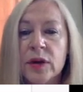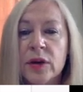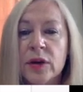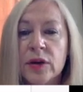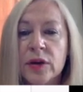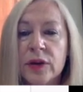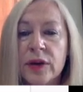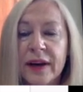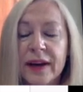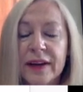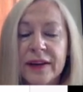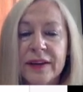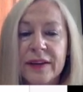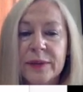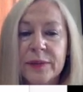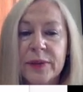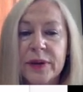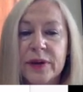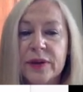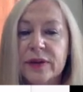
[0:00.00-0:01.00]
you had to
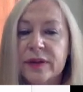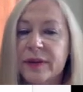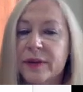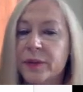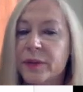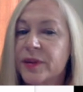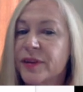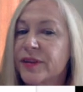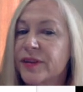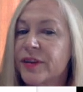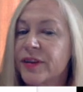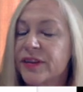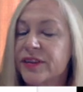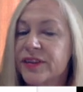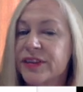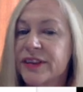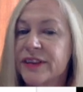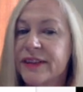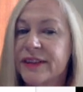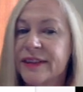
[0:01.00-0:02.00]
impose some
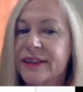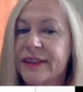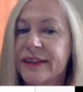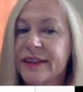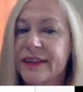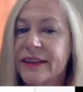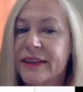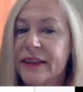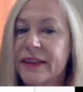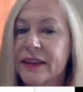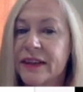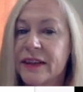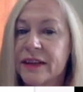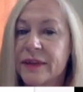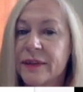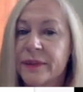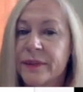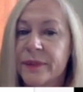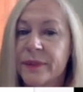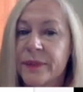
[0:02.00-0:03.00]
restrictions.
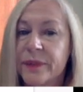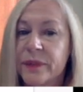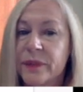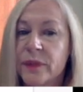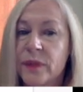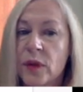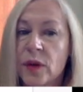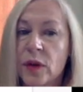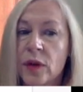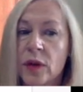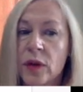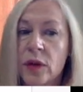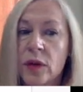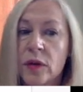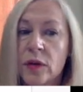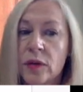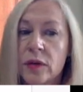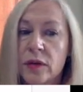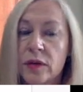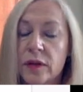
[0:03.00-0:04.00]

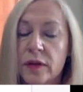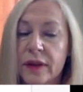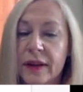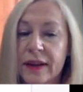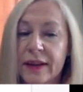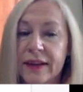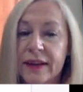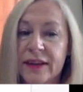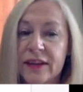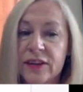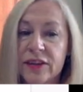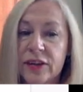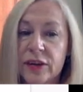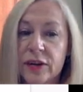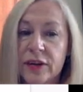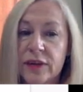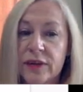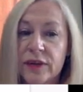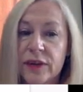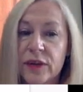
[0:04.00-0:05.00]
And he showed
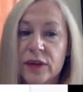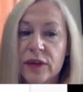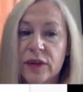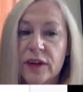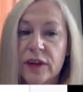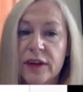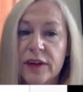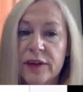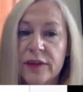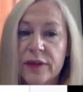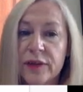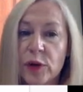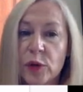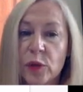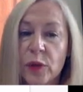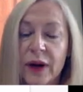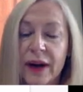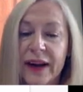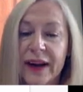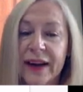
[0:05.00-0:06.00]
if you solve for
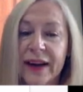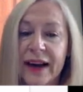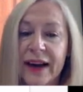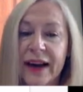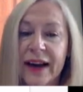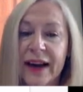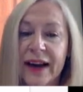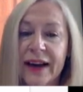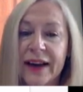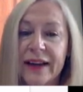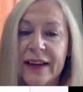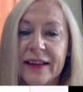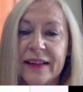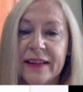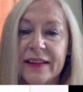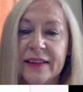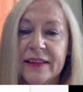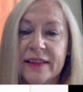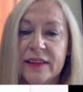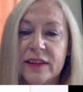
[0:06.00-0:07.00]
yi,
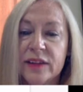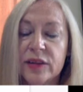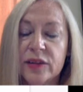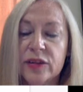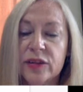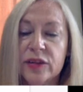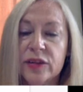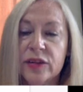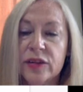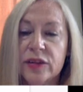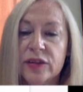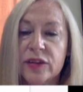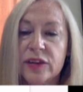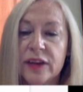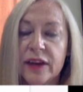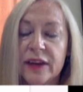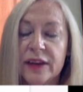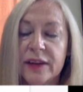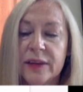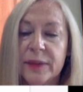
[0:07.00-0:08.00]
the solution should
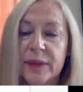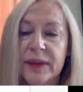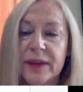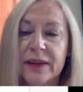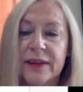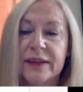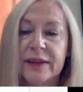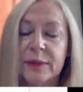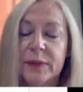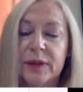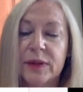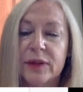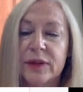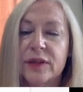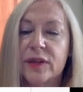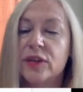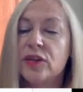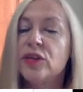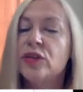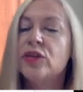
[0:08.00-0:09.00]
not depend on w.
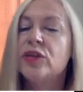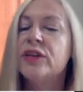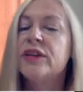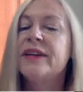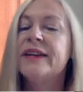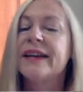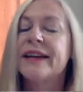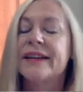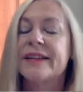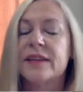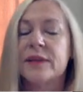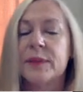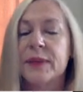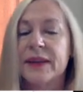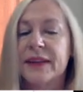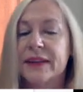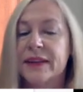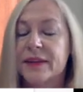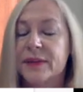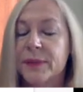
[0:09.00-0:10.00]
So you couldn't
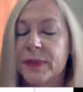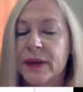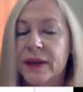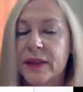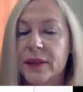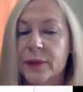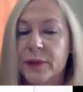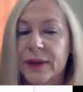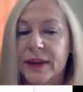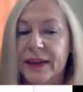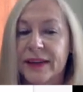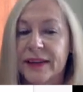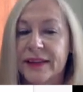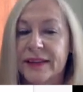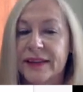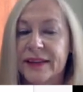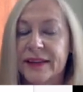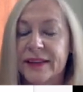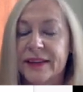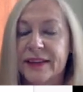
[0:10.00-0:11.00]
estimate this model the way it
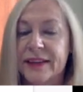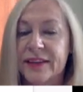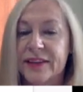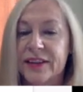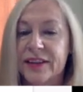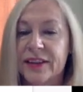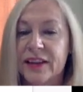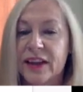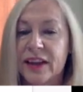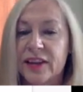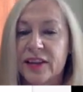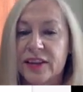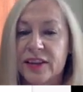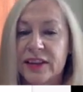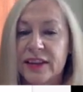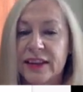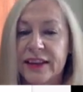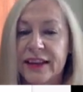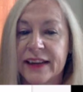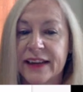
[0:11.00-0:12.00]
is. It's actually
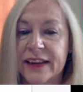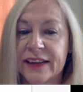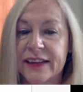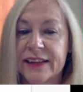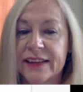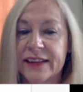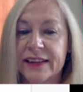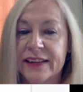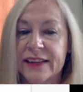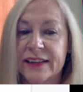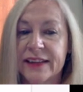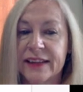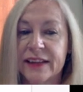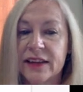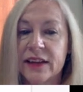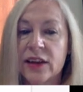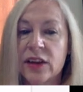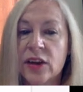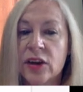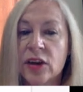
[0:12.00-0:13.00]
logically inconsistent.
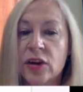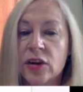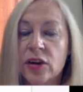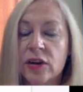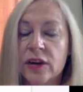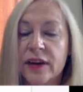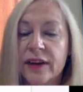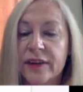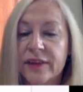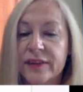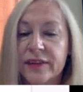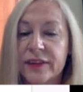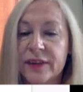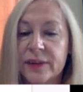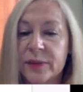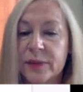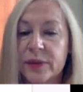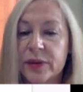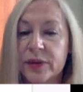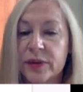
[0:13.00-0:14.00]
You'd have to
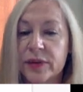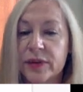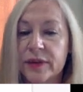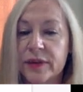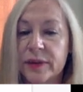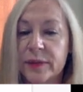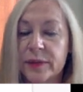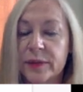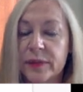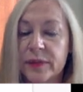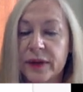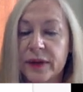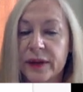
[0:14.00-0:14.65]
impose some